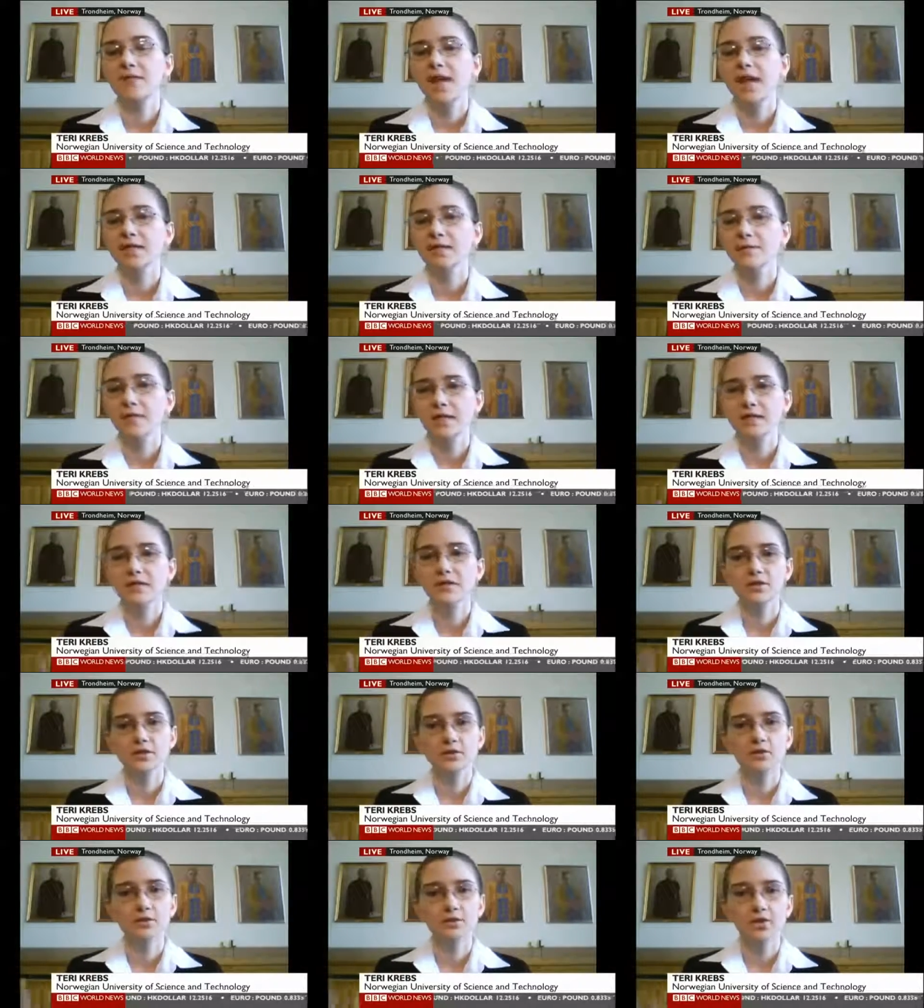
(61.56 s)
randomized
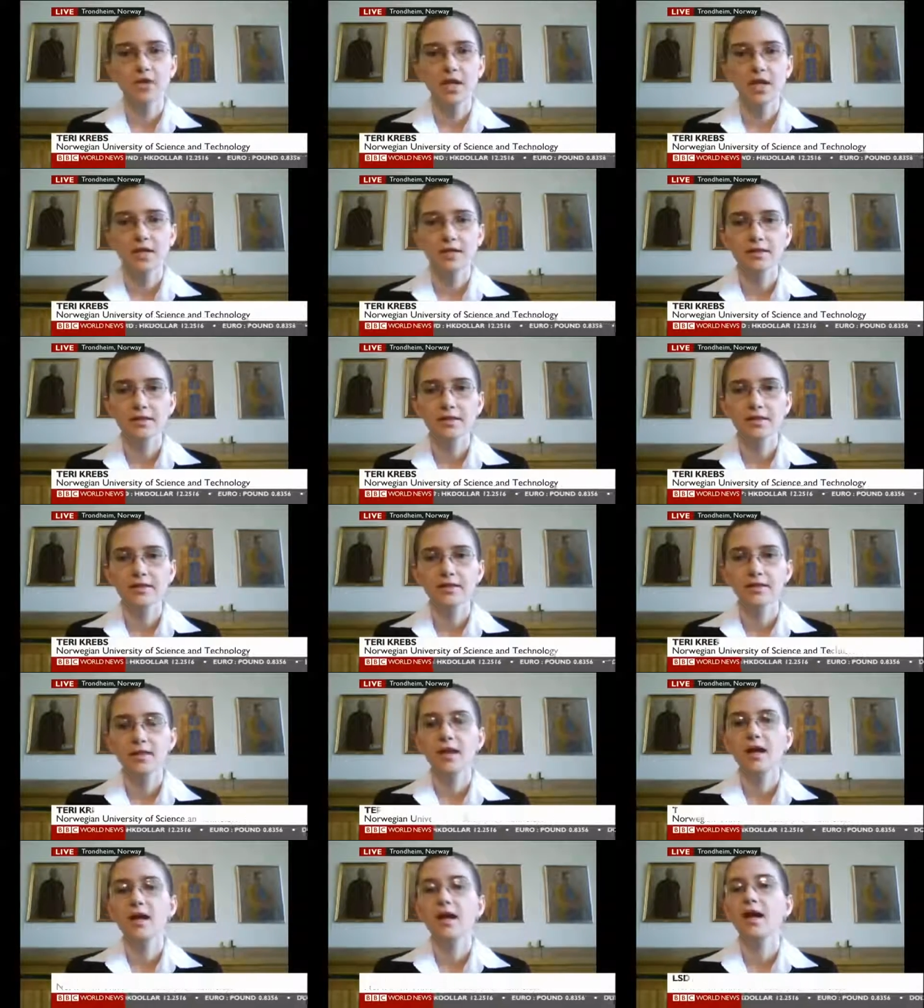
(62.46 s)
controlled trials
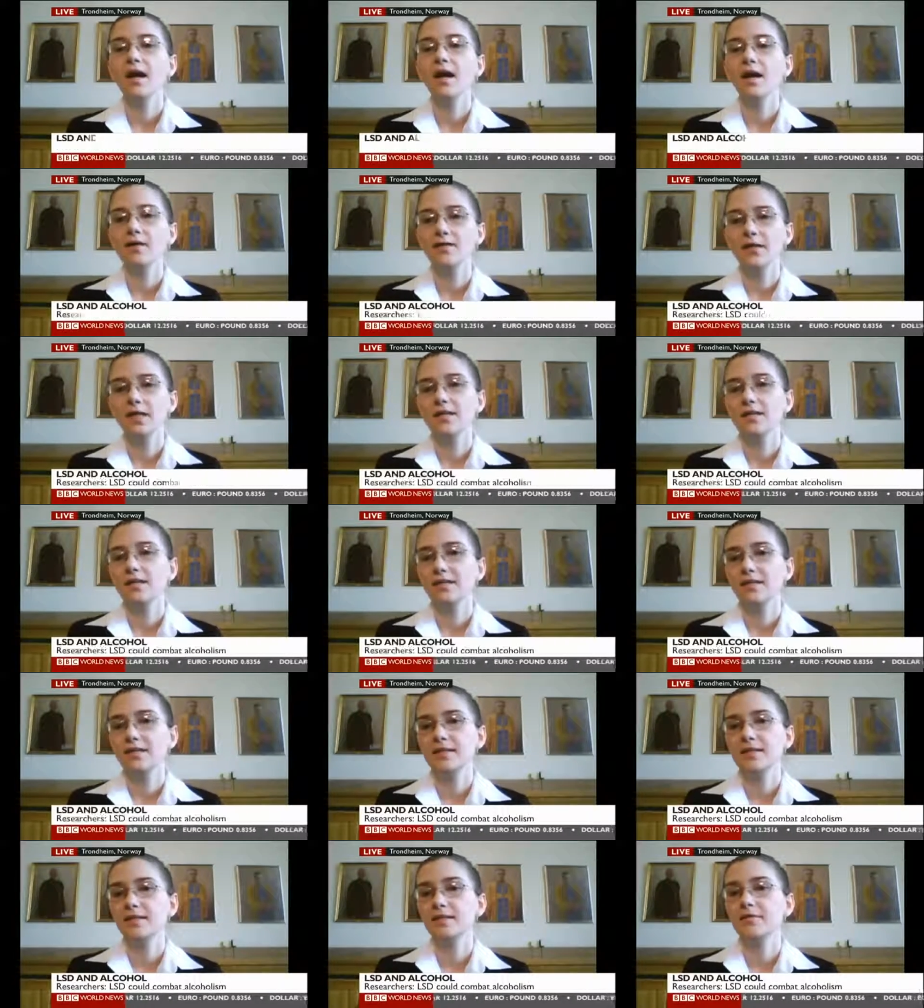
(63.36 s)
of
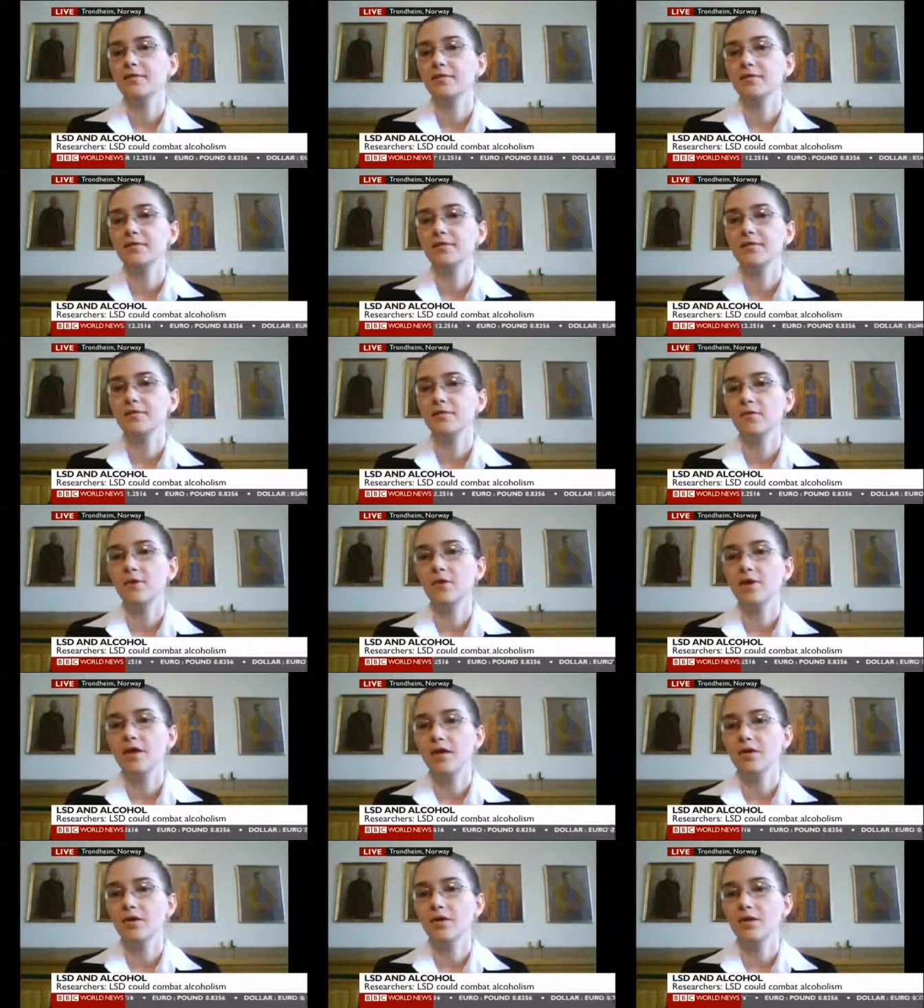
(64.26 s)
LSD
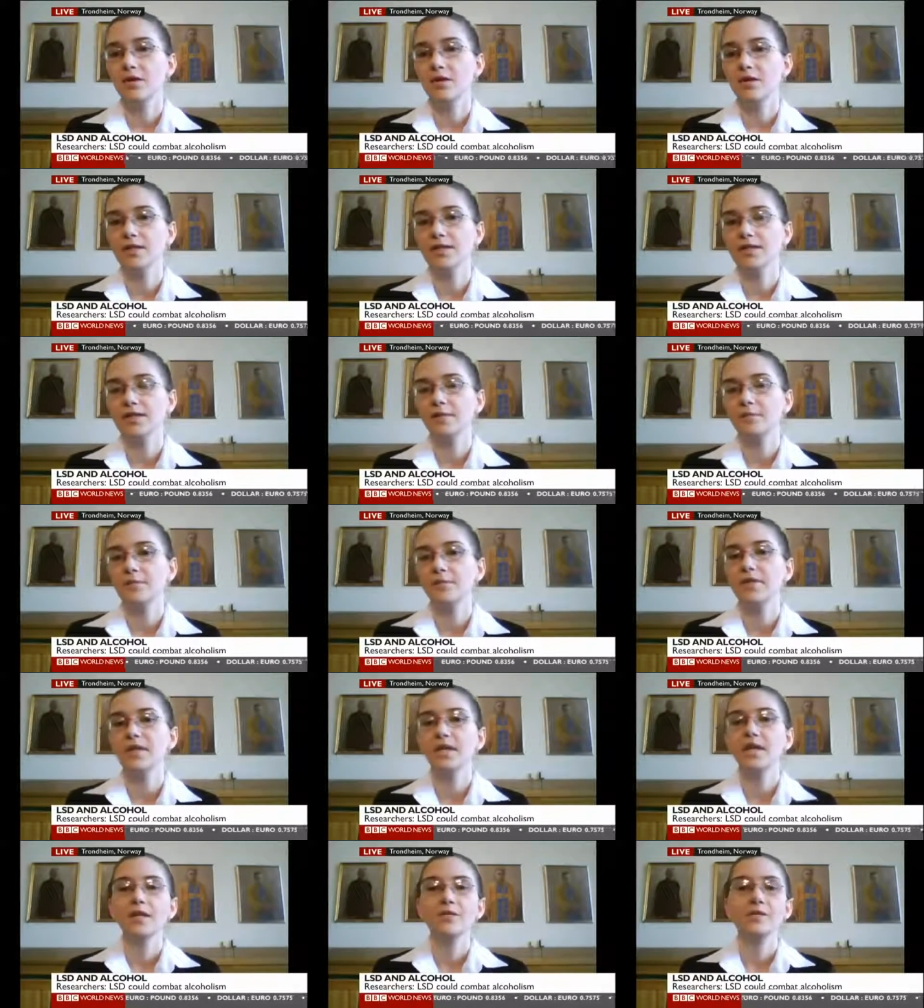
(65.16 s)
for alcoholism.
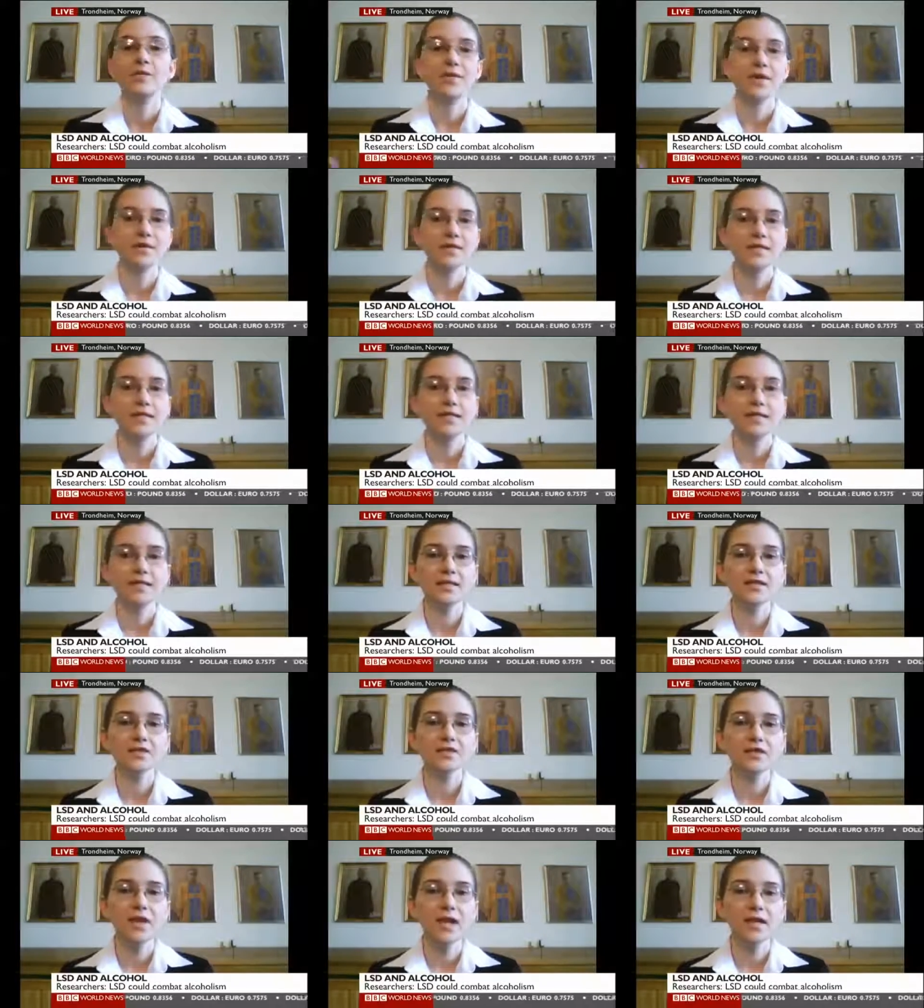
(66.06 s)
We found
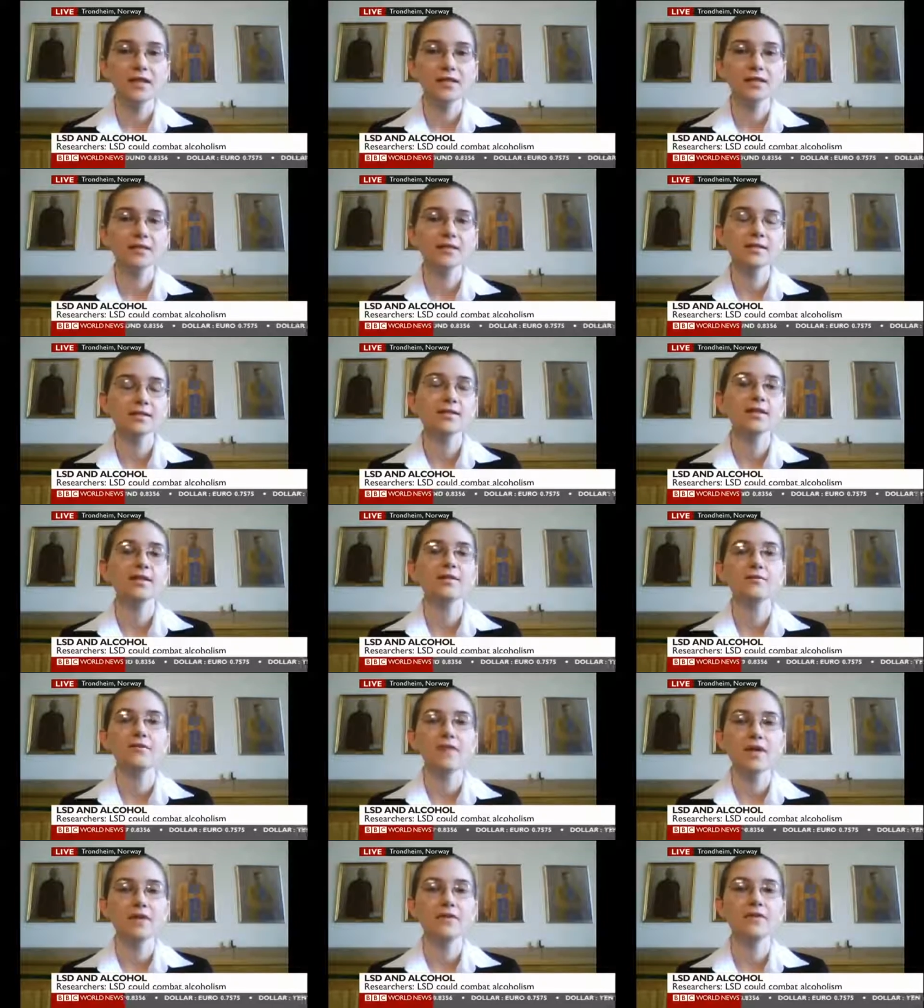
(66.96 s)
six trials,
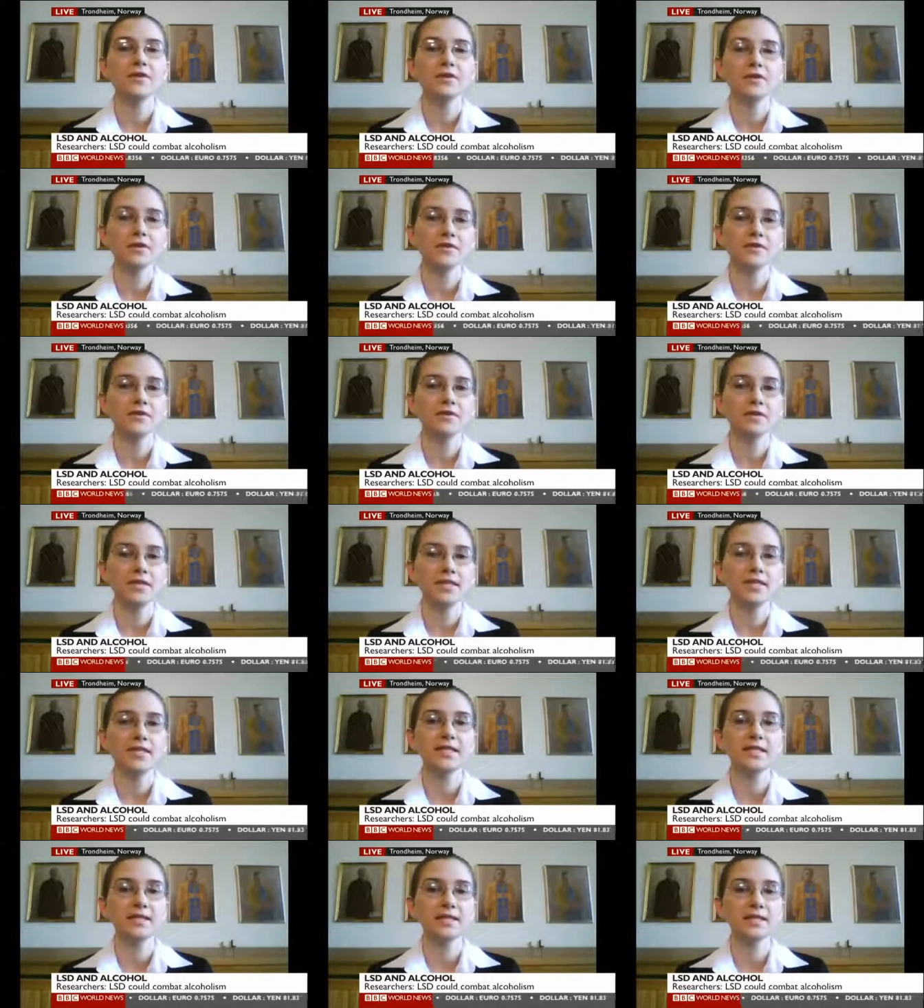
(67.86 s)

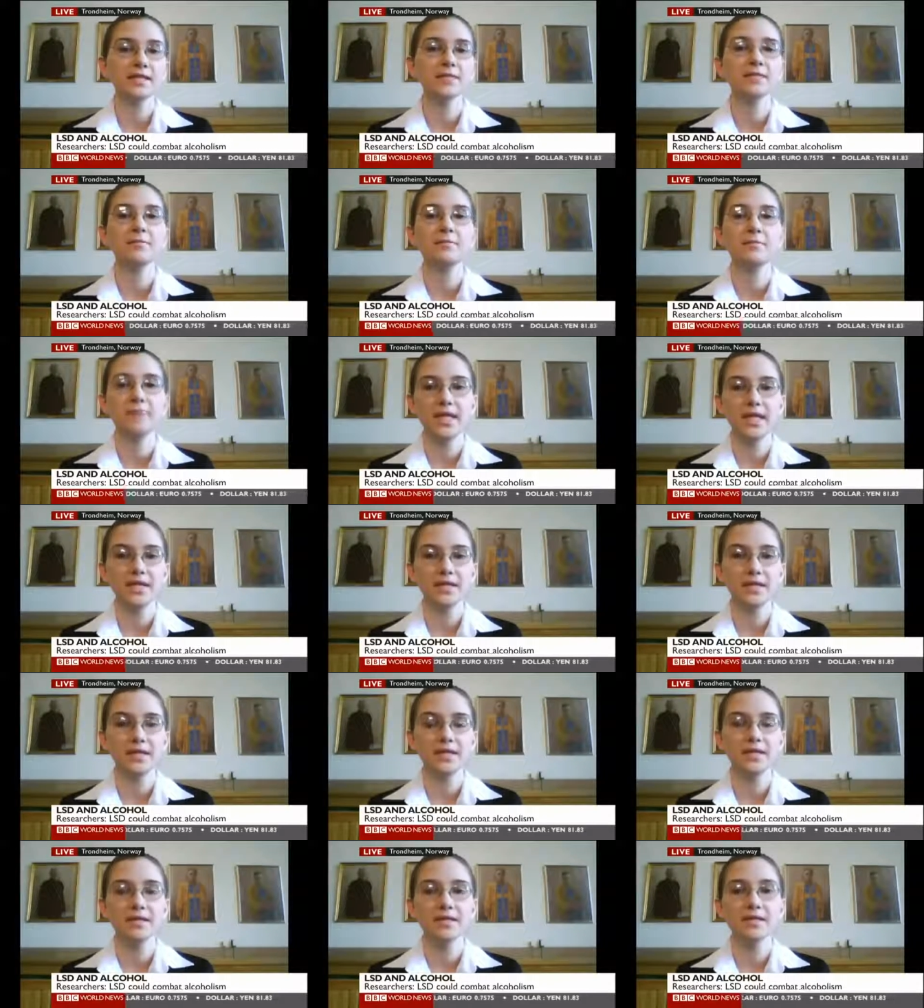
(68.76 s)
536
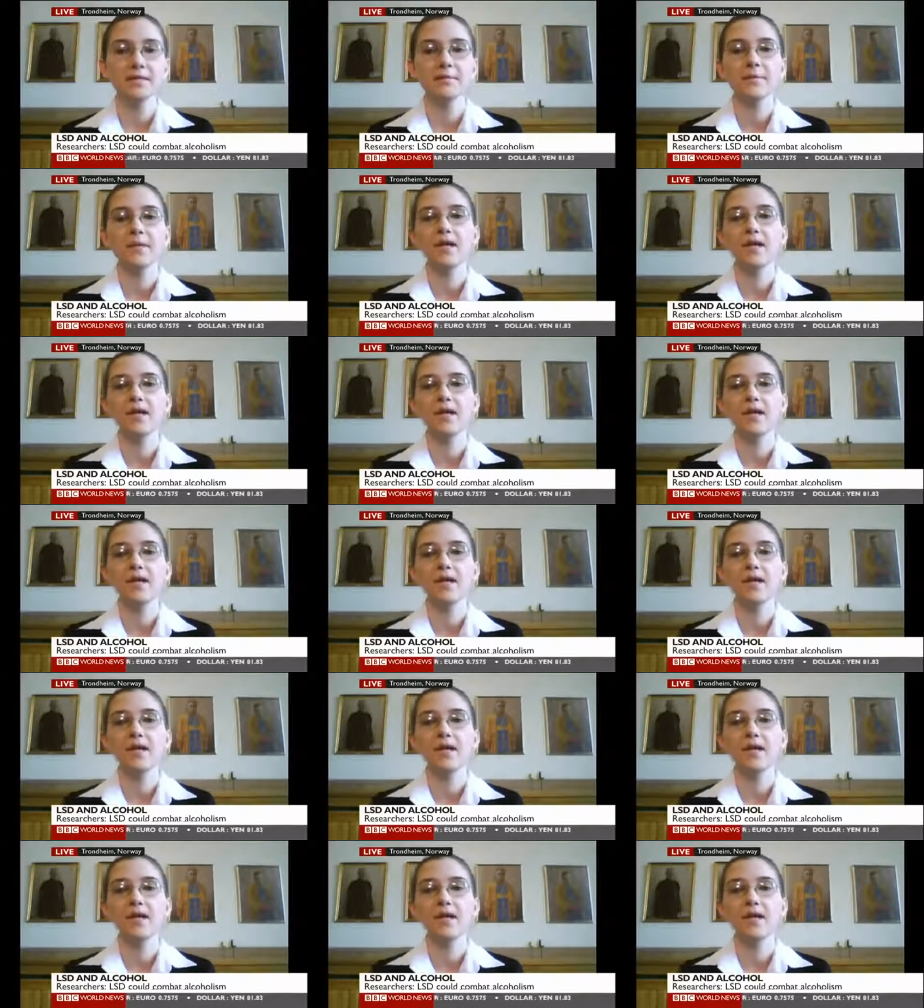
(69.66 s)
patients,